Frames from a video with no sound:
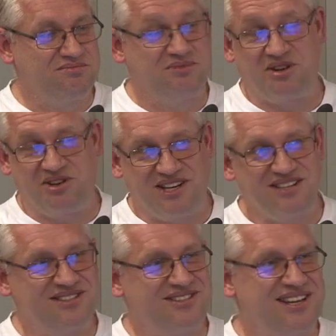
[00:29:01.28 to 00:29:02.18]
learn
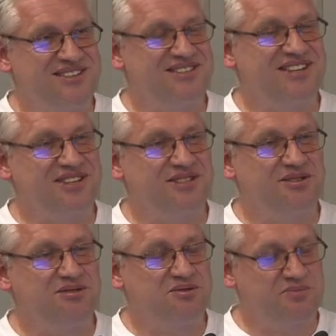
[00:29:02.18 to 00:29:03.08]
it and
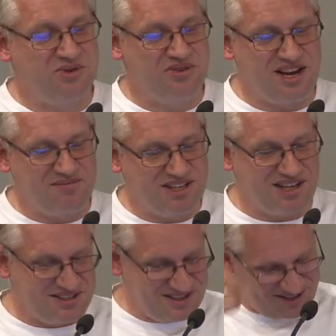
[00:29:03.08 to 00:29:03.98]
started to program
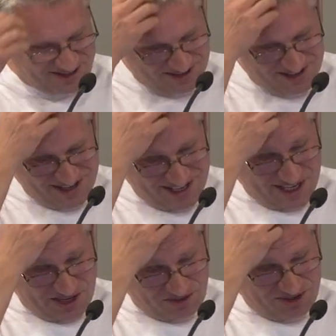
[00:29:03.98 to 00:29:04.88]
that uh,
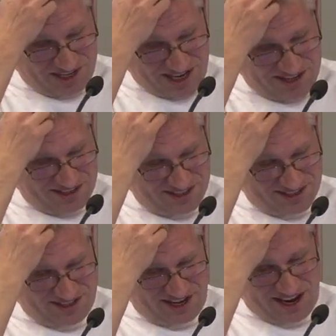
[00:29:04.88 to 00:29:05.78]

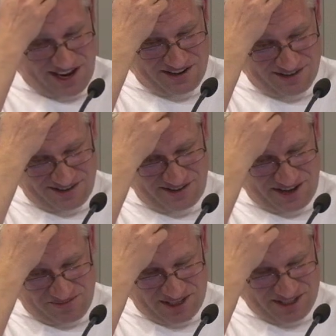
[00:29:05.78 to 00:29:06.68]
routines. And
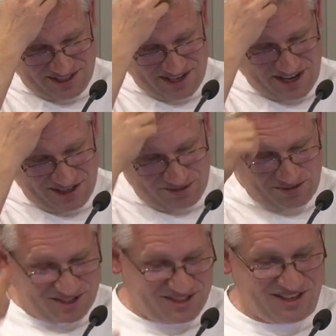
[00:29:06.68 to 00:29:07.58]
I must say it
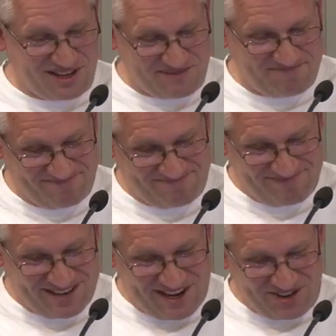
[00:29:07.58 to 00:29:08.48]
was a
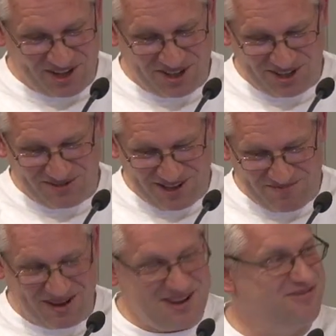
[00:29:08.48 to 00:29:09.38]
relatively
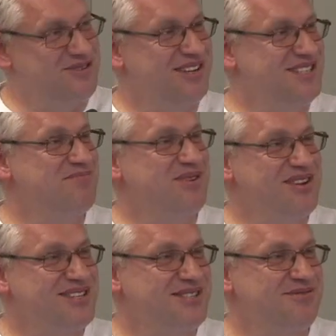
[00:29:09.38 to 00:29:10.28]
painful
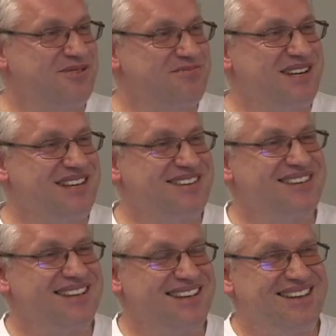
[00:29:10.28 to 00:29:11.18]
experience for me
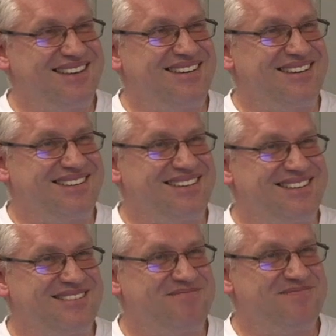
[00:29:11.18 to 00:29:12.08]

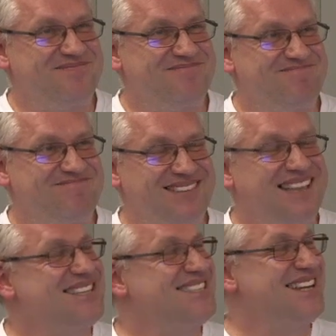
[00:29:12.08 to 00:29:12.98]
uh,
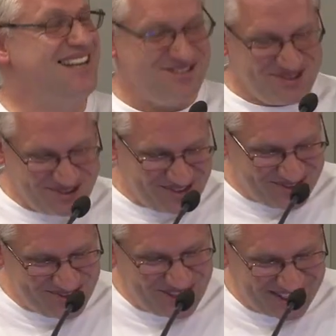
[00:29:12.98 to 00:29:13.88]
let's say I do
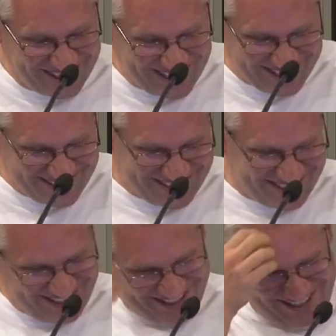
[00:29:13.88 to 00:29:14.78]
not, do not like
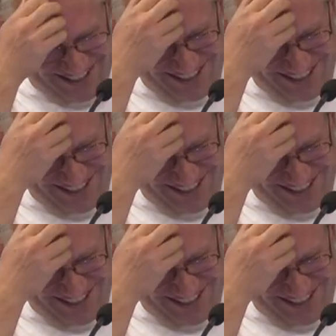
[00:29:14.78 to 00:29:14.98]
Z80